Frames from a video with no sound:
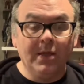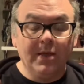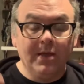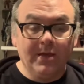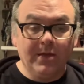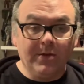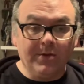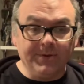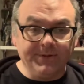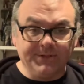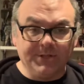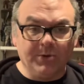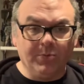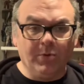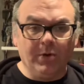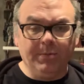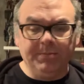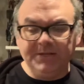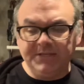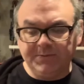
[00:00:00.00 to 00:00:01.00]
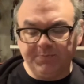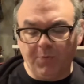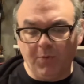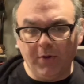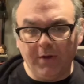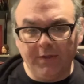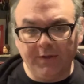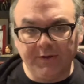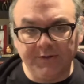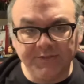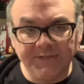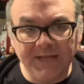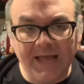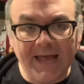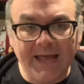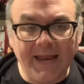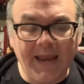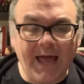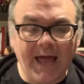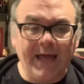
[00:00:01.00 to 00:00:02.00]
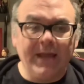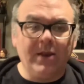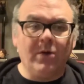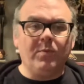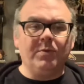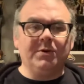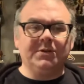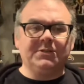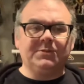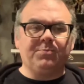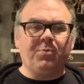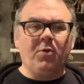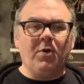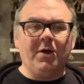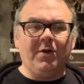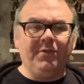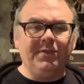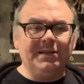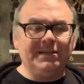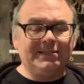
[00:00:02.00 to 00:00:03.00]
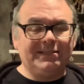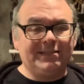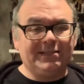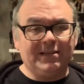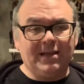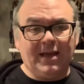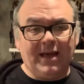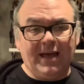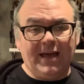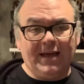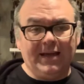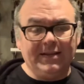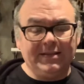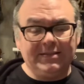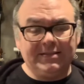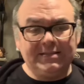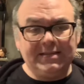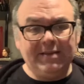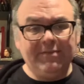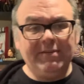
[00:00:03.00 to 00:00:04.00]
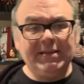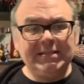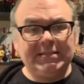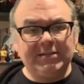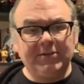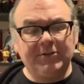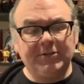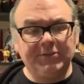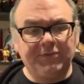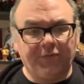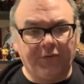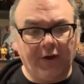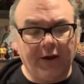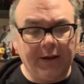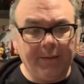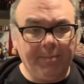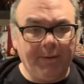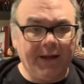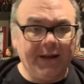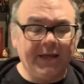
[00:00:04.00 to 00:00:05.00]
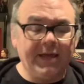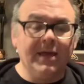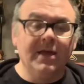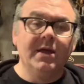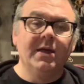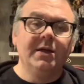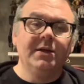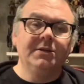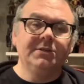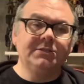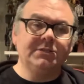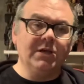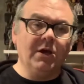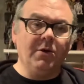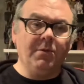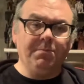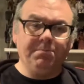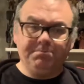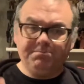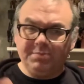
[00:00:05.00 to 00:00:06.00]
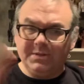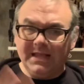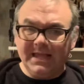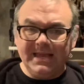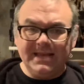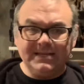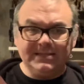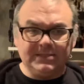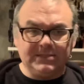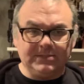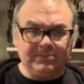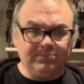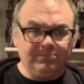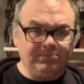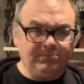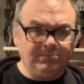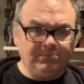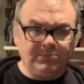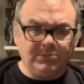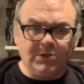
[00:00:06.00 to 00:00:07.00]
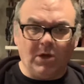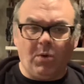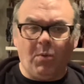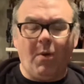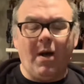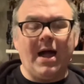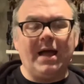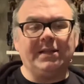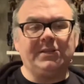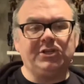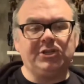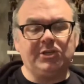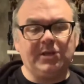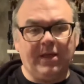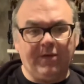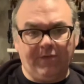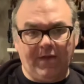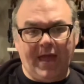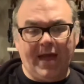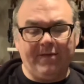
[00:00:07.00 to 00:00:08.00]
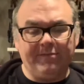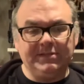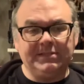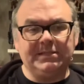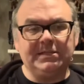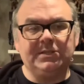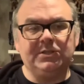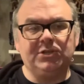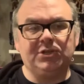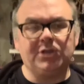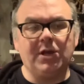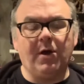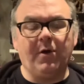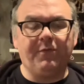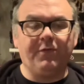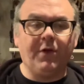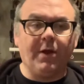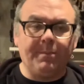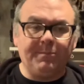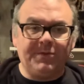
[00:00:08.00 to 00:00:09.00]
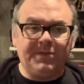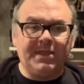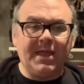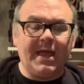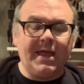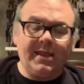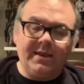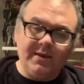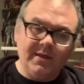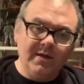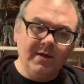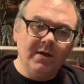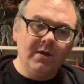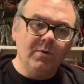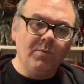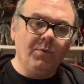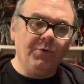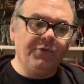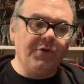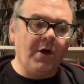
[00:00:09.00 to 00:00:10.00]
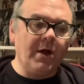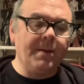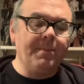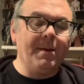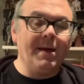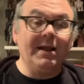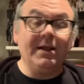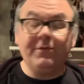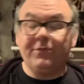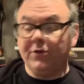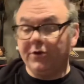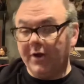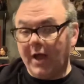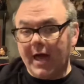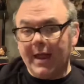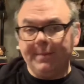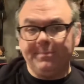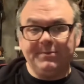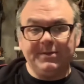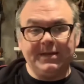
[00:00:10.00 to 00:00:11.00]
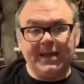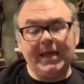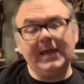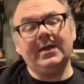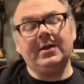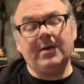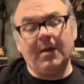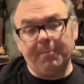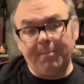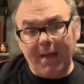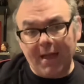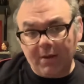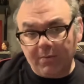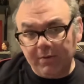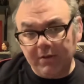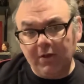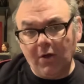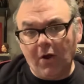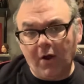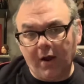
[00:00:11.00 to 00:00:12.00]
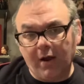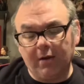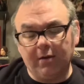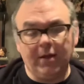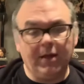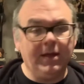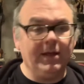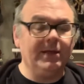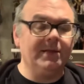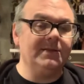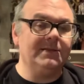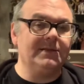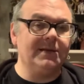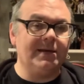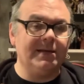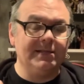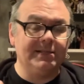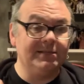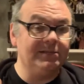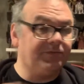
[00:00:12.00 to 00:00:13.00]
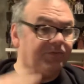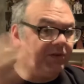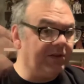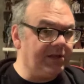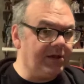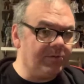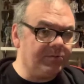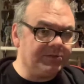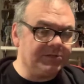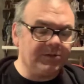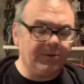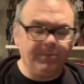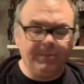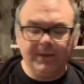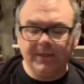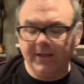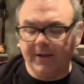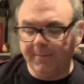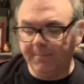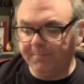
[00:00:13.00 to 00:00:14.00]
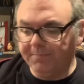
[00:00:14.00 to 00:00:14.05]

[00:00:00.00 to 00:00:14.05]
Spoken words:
because there will be spoilers. And I don't want to spoil this TV series for anybody. So please, don't watch if you haven't seen the show. If you're up to date, we'll talk about it. If you're not up to date, come back when you are. And this video will still be there.